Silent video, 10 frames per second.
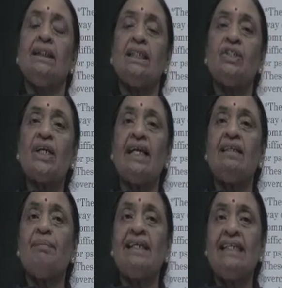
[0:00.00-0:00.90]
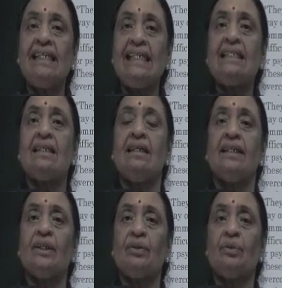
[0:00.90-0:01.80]
the child may need,
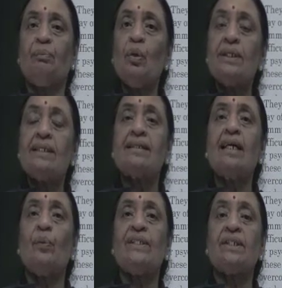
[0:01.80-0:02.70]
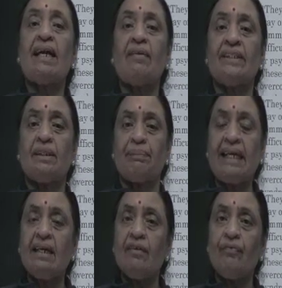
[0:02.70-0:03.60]
books which have with the
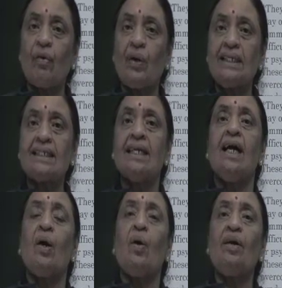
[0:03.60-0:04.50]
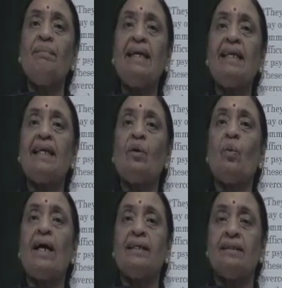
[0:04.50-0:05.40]
bigger fonts, or may
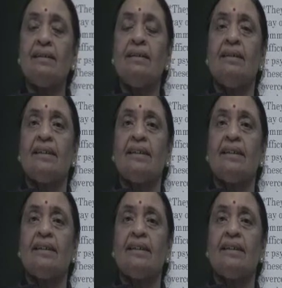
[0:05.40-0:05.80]
require,